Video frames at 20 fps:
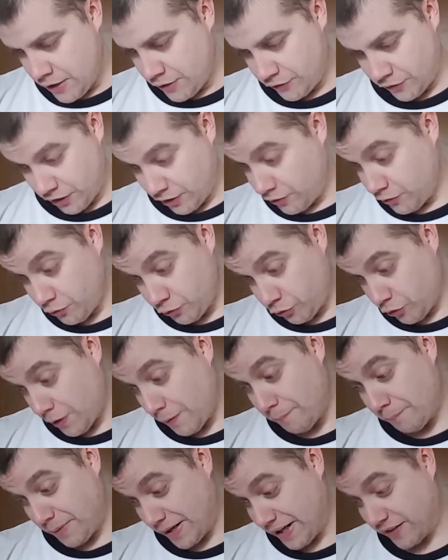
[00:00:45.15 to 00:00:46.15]
Donald
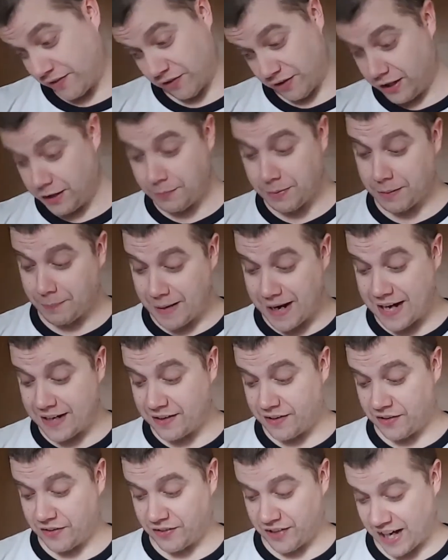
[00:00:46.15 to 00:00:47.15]
Trump picks Linda McMahon
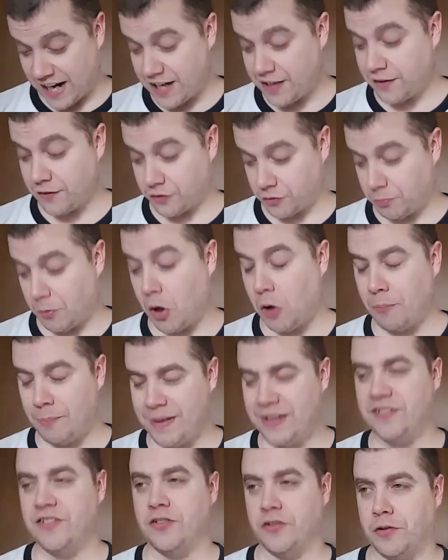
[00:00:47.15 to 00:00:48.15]
as head of Small
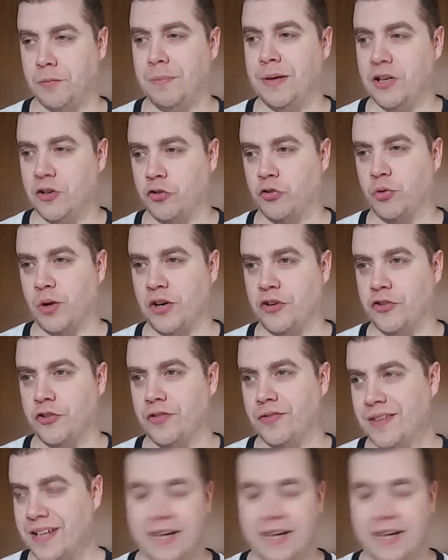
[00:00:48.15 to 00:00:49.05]
Business Administration.